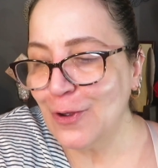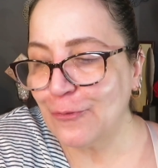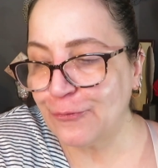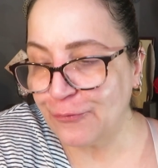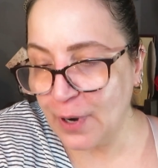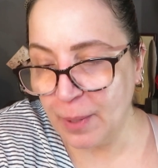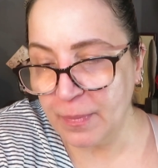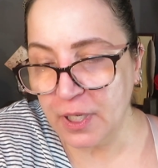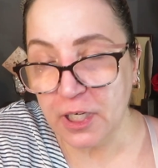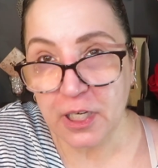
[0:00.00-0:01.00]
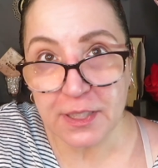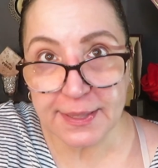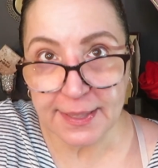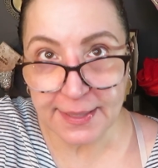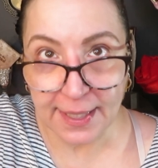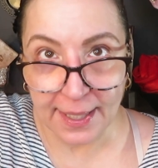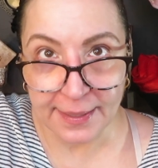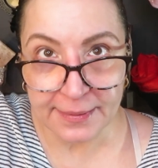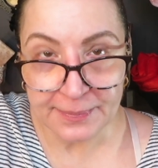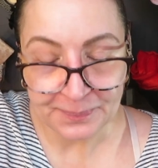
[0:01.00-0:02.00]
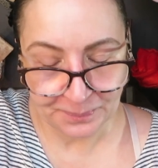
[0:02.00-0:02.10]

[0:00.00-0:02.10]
from L'Occitane,